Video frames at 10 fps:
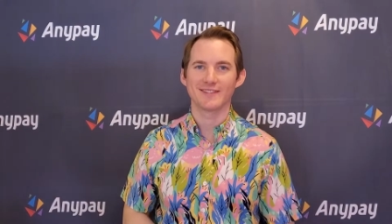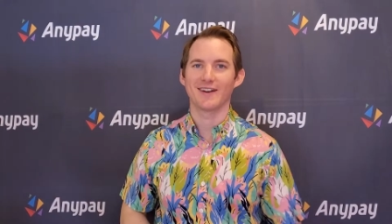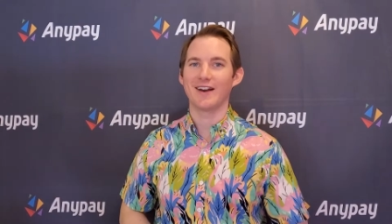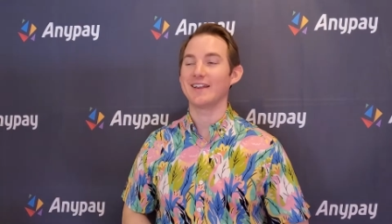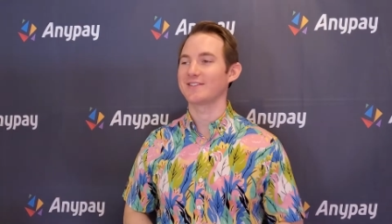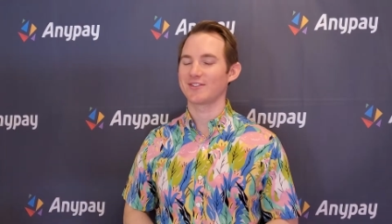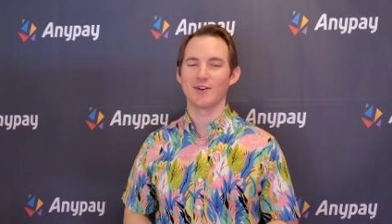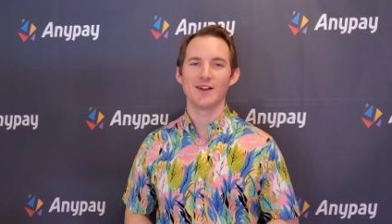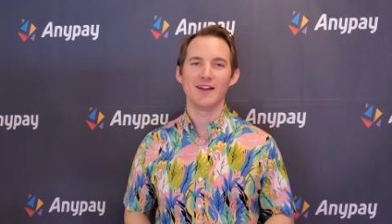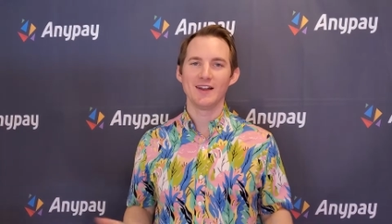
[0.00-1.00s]
All right,
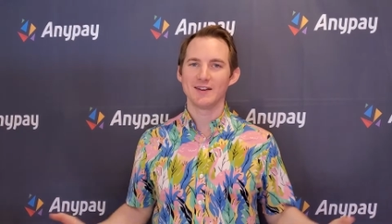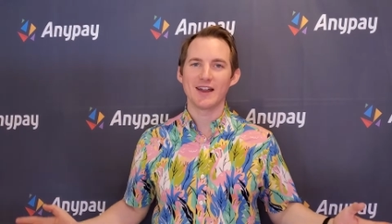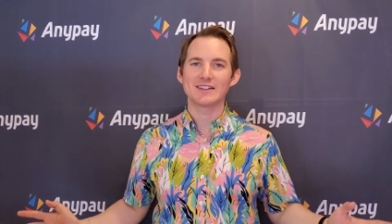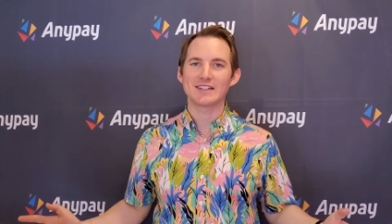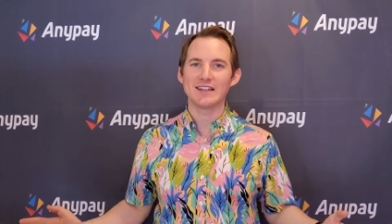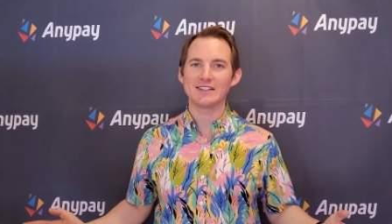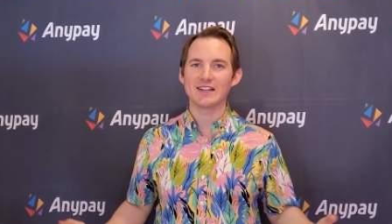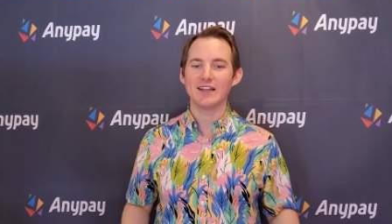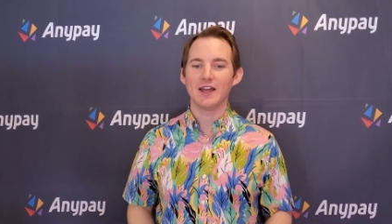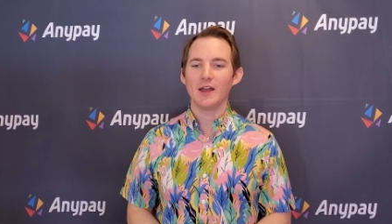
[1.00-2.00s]
so nice and
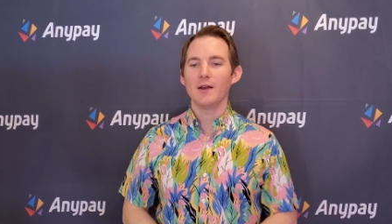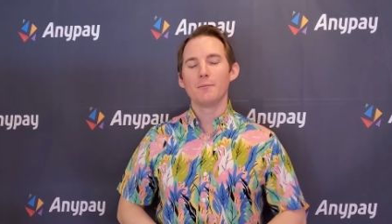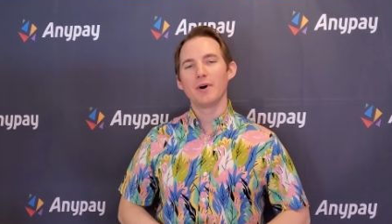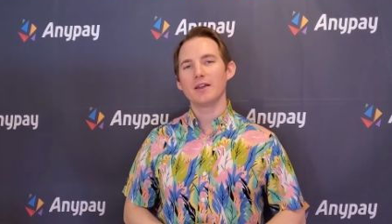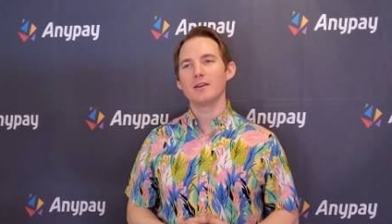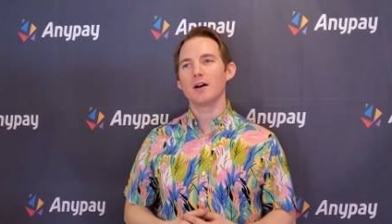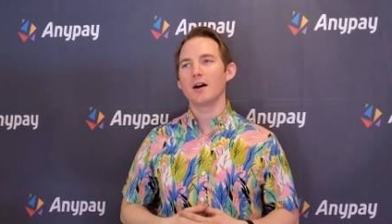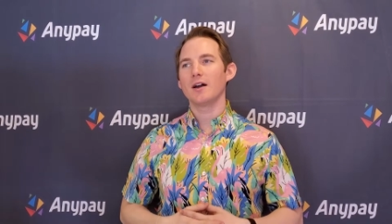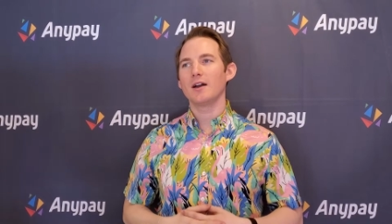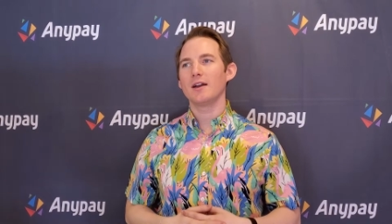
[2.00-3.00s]
easy, but
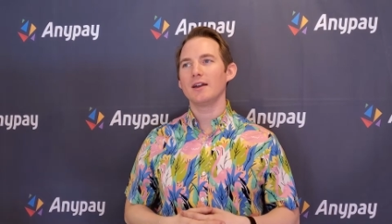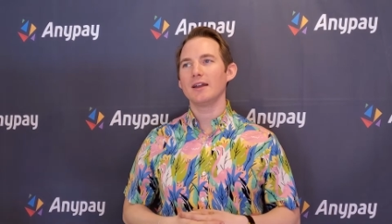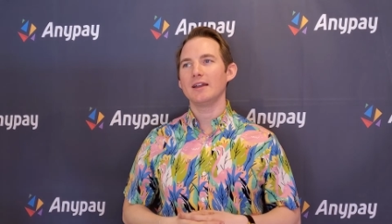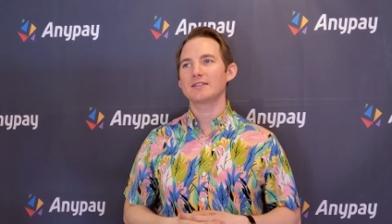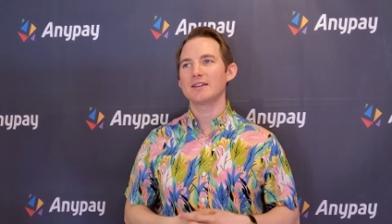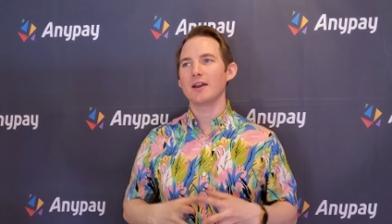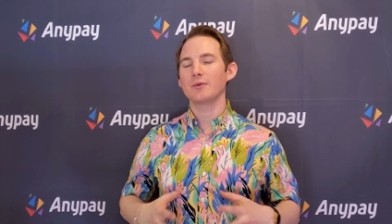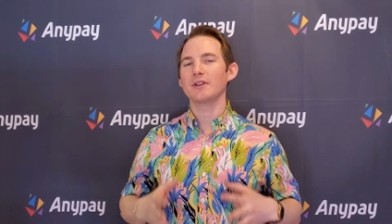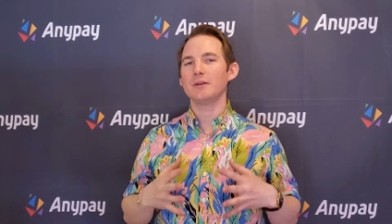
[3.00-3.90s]
it's not really